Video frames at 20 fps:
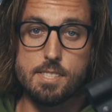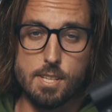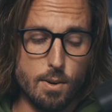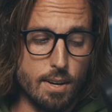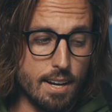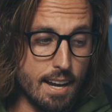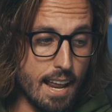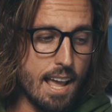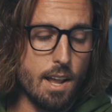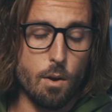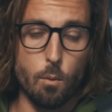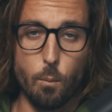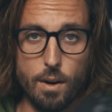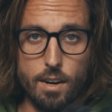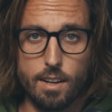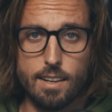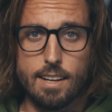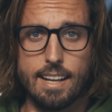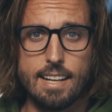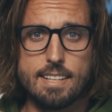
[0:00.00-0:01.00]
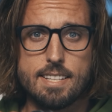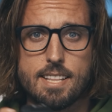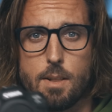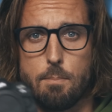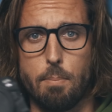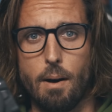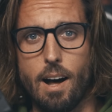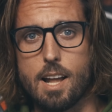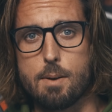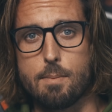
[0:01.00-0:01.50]
so today we're gonna get to the
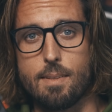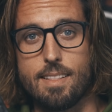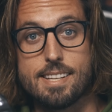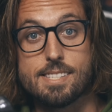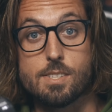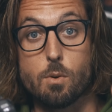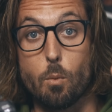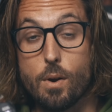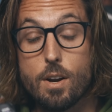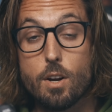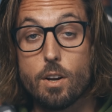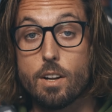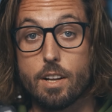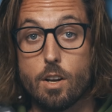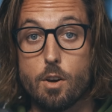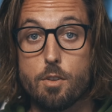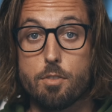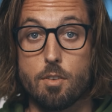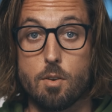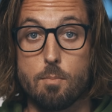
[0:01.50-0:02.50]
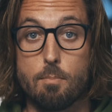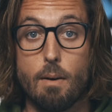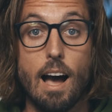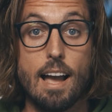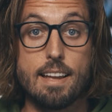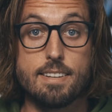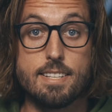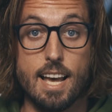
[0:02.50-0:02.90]
bottom of this. We're gonna go through my